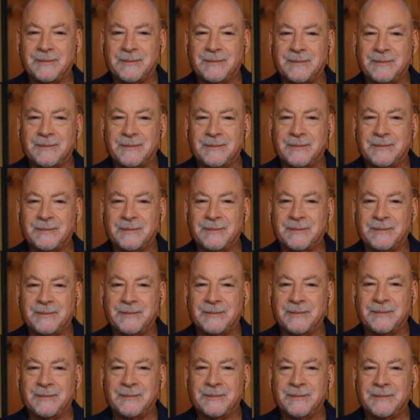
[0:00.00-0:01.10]

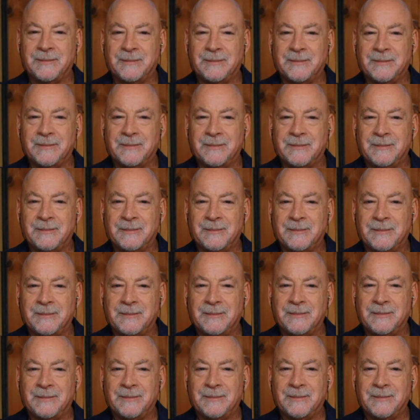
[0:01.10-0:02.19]

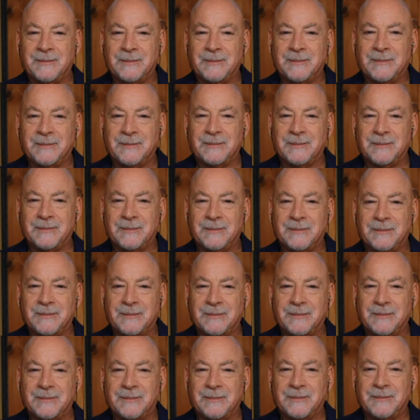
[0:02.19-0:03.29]

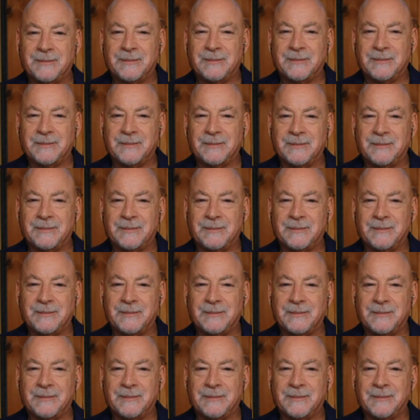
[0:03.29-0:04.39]

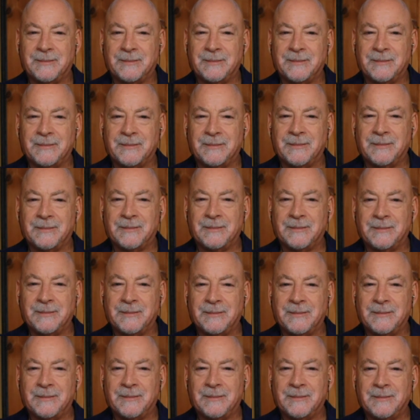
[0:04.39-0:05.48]

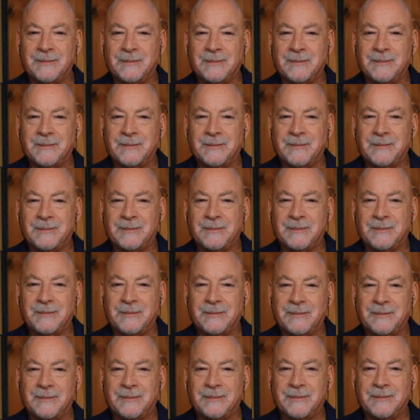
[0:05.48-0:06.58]

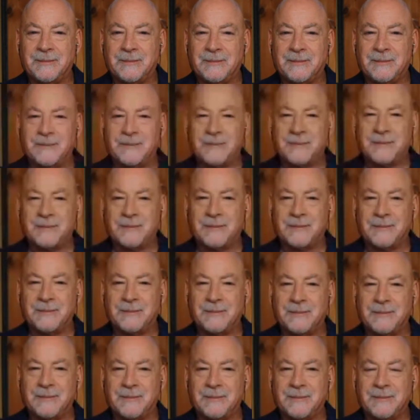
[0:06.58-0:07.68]

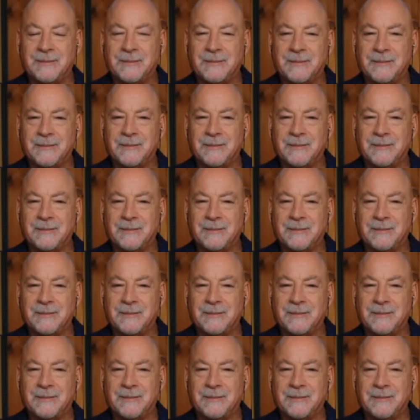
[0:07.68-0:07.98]
[no speech]